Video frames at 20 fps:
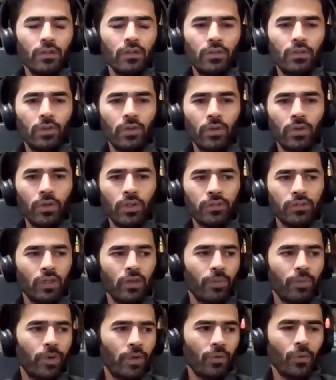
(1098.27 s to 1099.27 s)
guy. You know
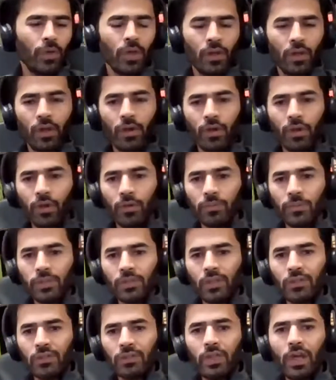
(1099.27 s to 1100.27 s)
yourself pretty well. How come this
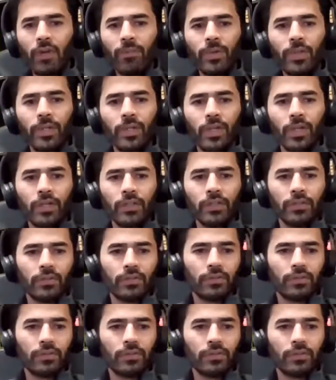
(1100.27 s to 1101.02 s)
hasn't happened yet?